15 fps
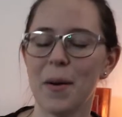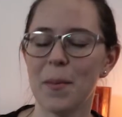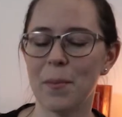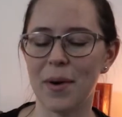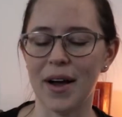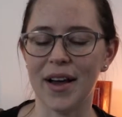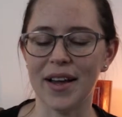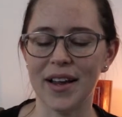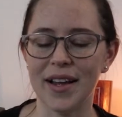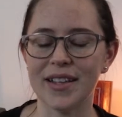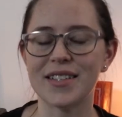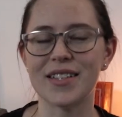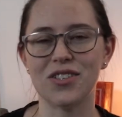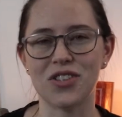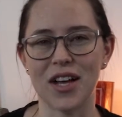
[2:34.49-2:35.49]
but it
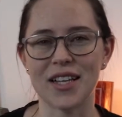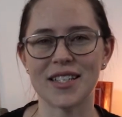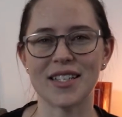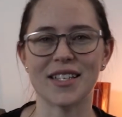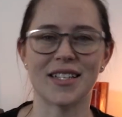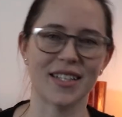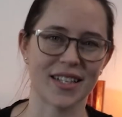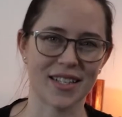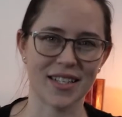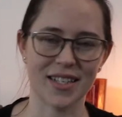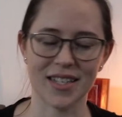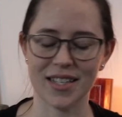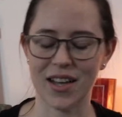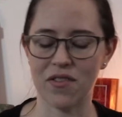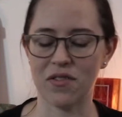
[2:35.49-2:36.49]
suggested 60 to
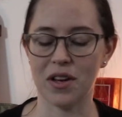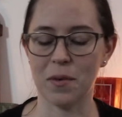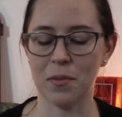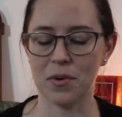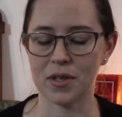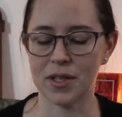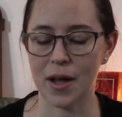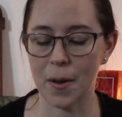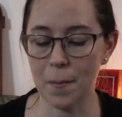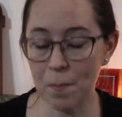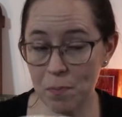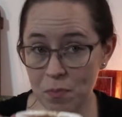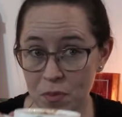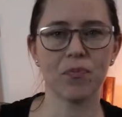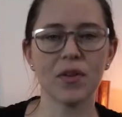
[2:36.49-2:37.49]
70%
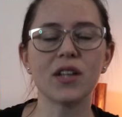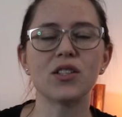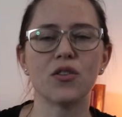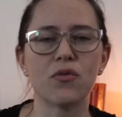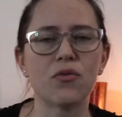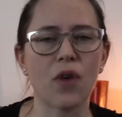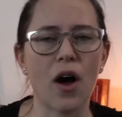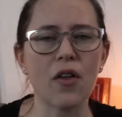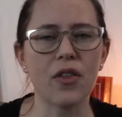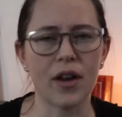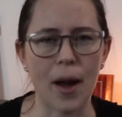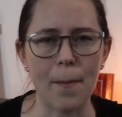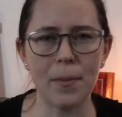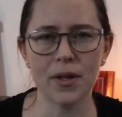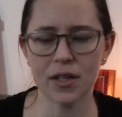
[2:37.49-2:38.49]
to froth it
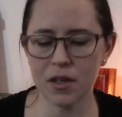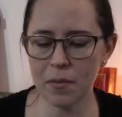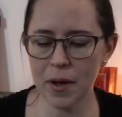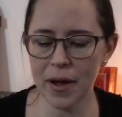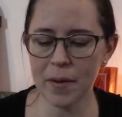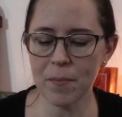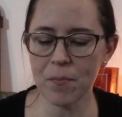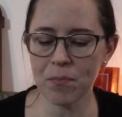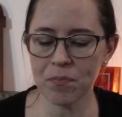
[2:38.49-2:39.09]
up a little bit.